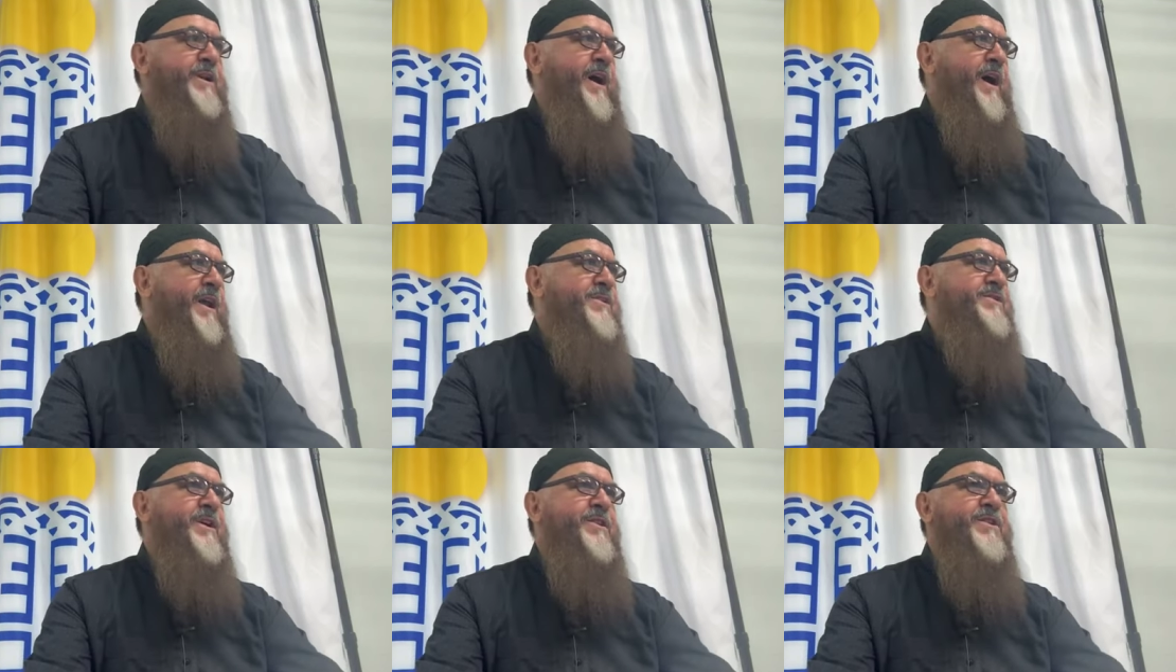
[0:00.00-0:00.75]
wa
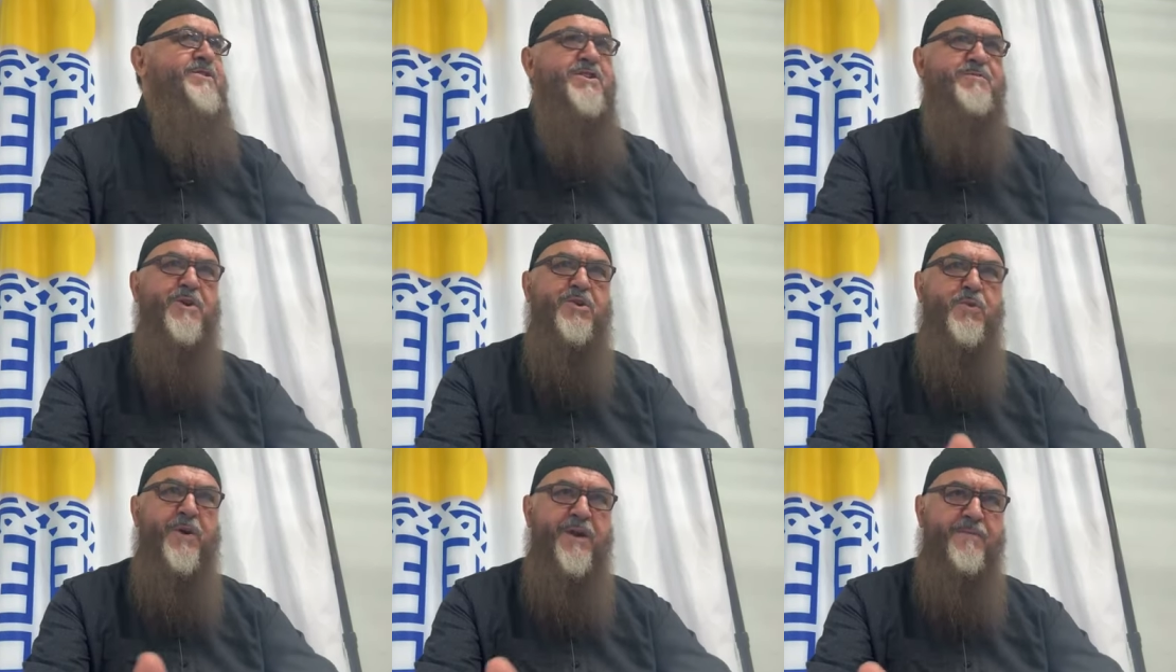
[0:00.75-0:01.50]
ta'ala said, this is
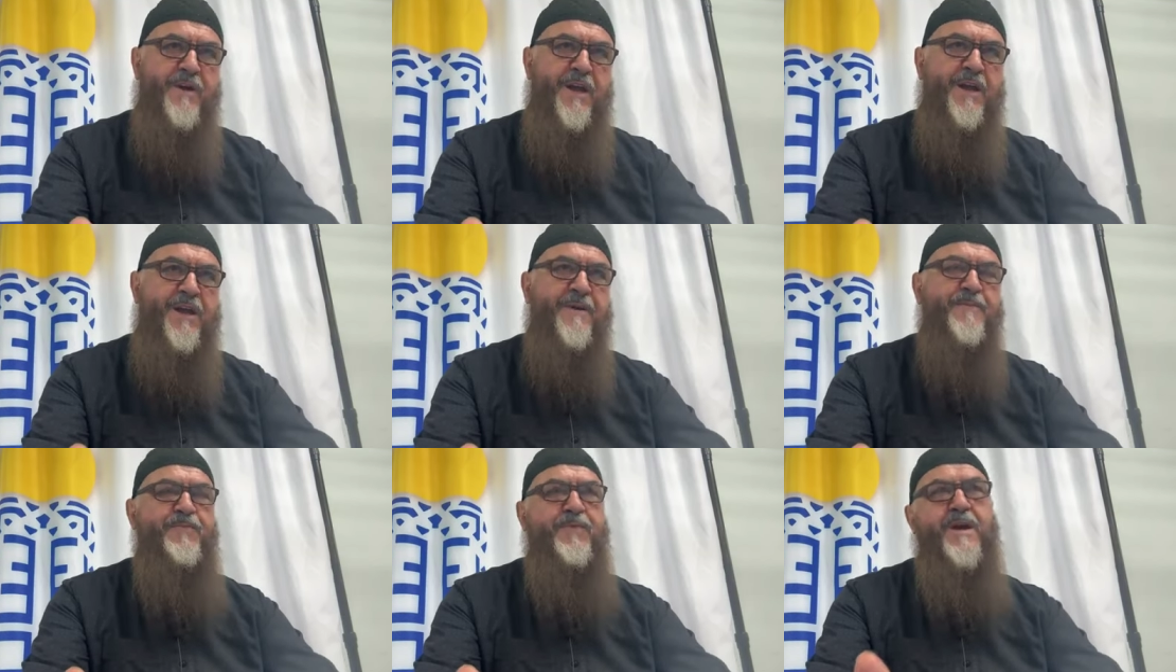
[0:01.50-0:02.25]
between me